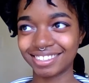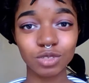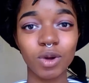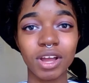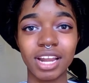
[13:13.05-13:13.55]

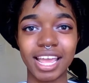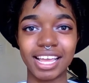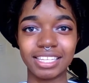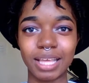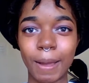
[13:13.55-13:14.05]
Next one
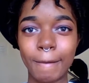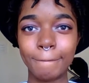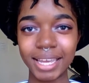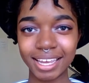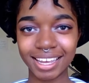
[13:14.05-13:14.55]
is
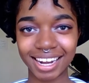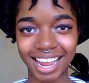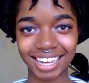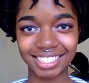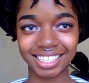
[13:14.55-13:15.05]
Be
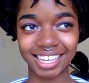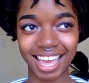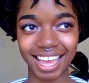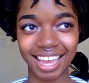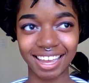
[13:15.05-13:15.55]
Getter
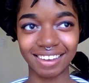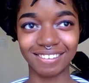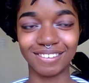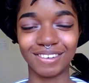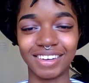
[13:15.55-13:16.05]
HK
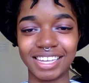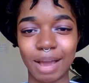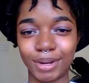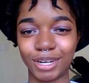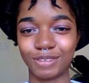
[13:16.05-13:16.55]
or
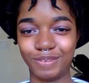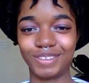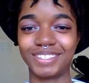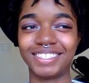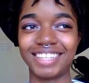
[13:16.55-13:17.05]
Yamada's
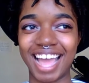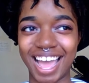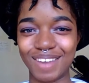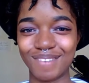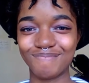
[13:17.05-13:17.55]
First
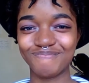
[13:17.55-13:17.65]
Time.